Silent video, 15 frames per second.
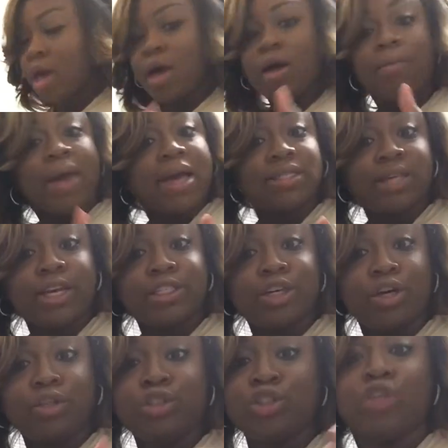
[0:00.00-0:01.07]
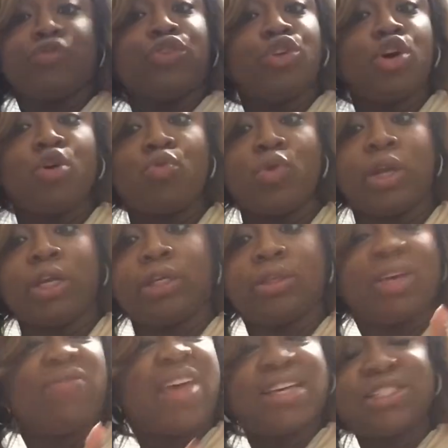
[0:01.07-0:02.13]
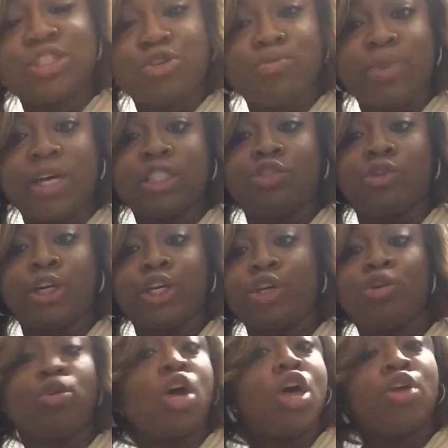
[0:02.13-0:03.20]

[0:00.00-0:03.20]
As I told you, if that's too much for you,